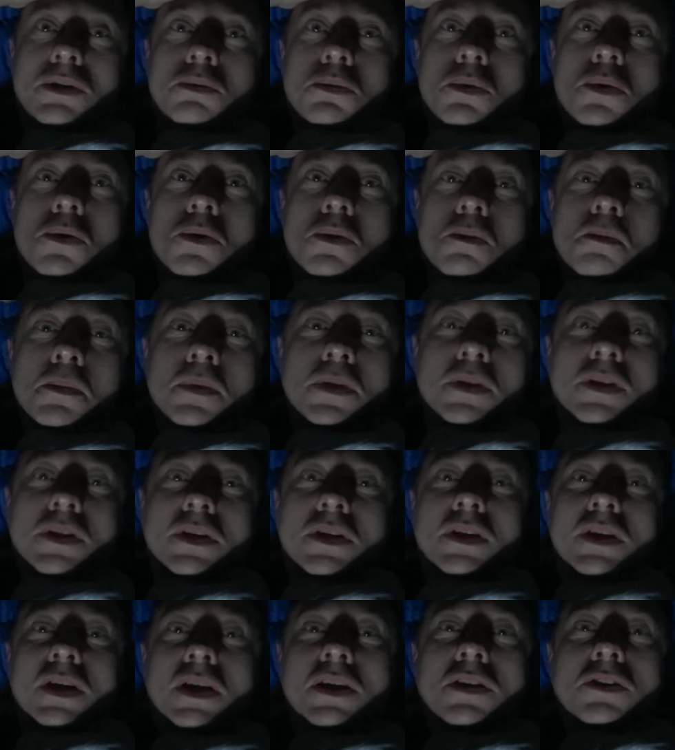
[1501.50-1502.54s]
warm
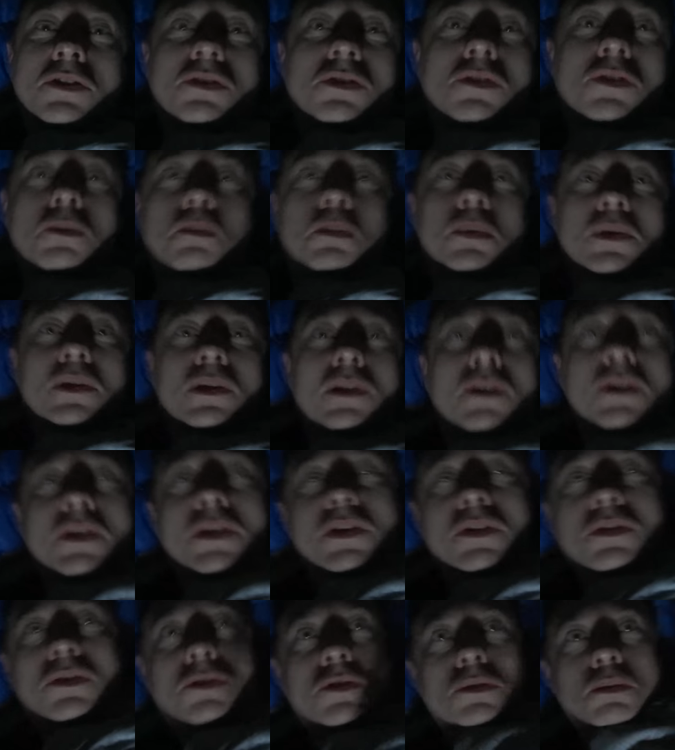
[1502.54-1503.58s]
and it's super light
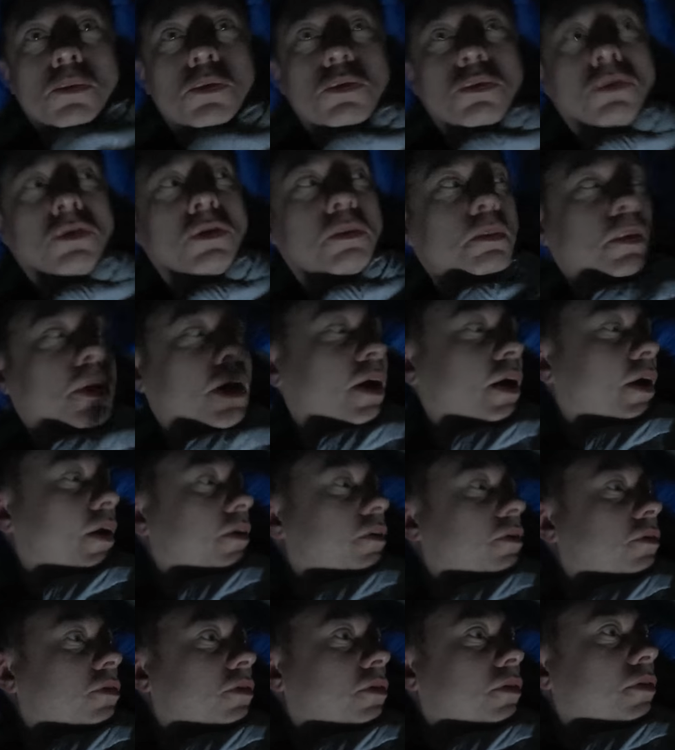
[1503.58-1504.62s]
and small to pack,
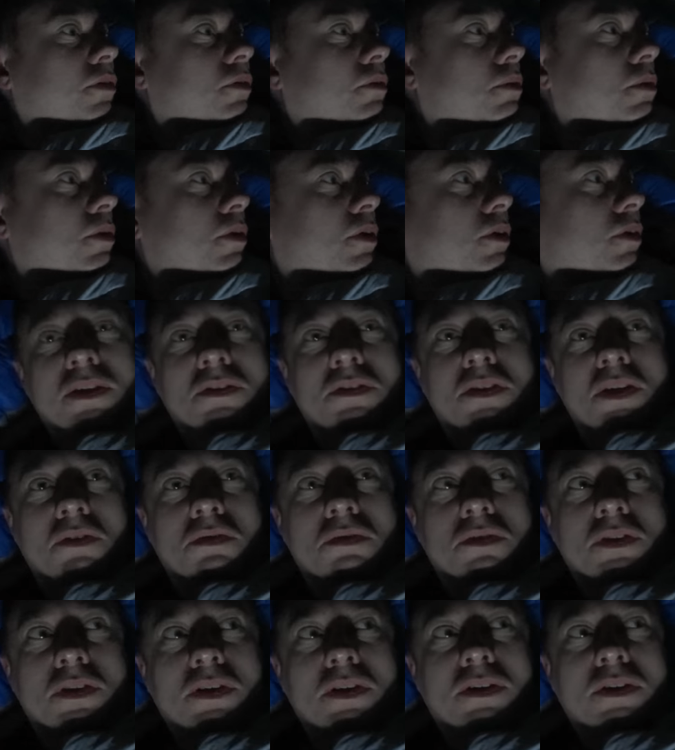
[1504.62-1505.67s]
so uh, it's
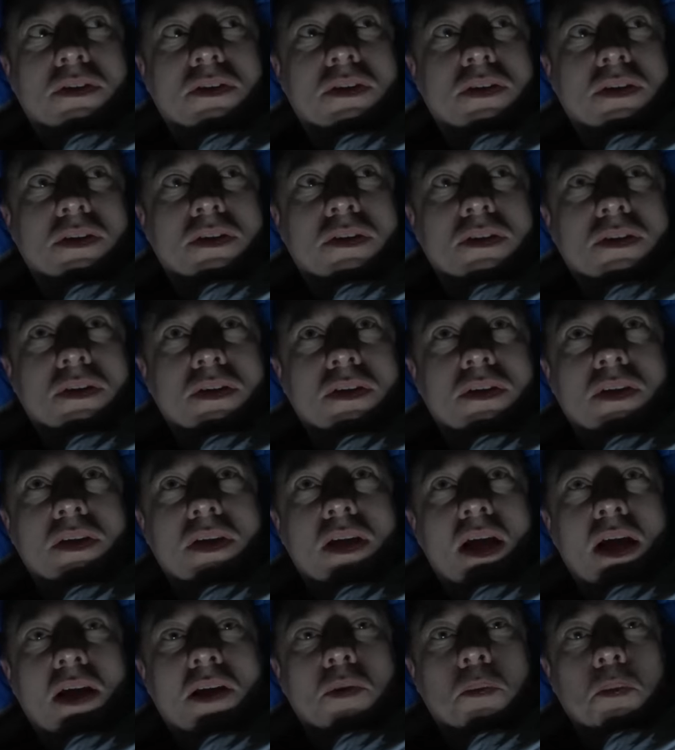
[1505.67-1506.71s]
definitely going to
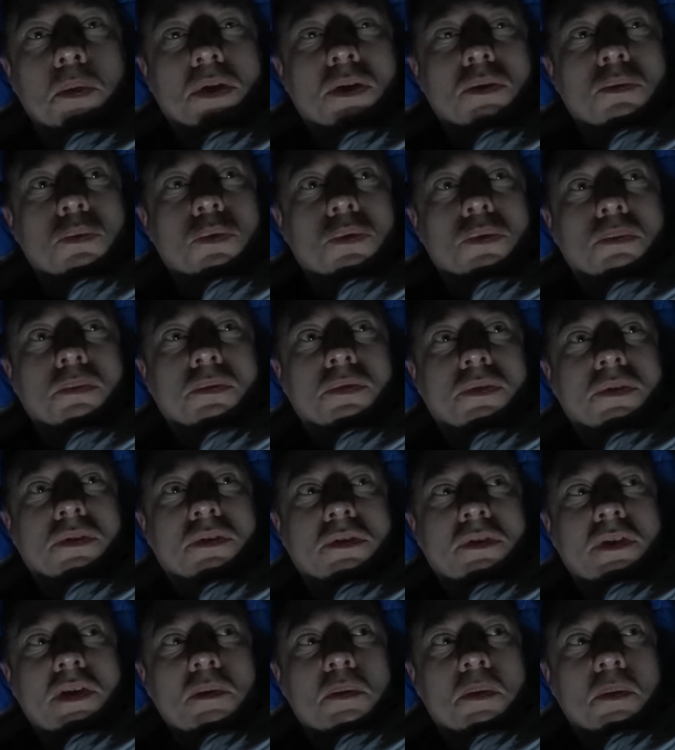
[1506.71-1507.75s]
add a bit of warmth to the
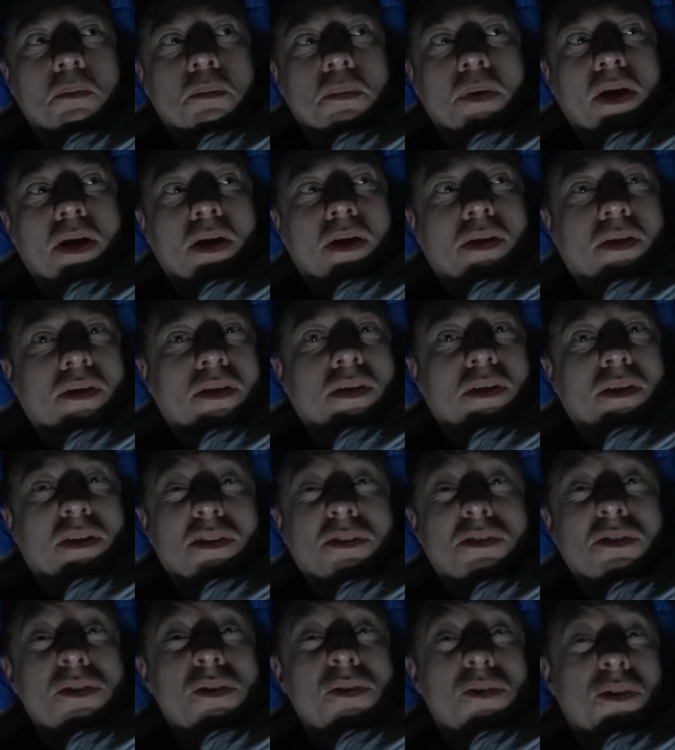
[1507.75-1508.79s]
sleeping bag. It's
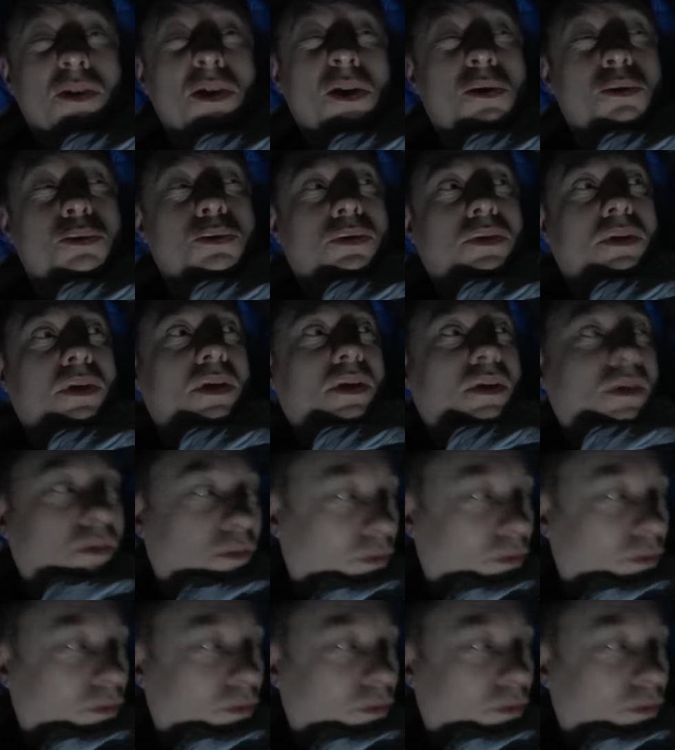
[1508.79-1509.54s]
not cold though,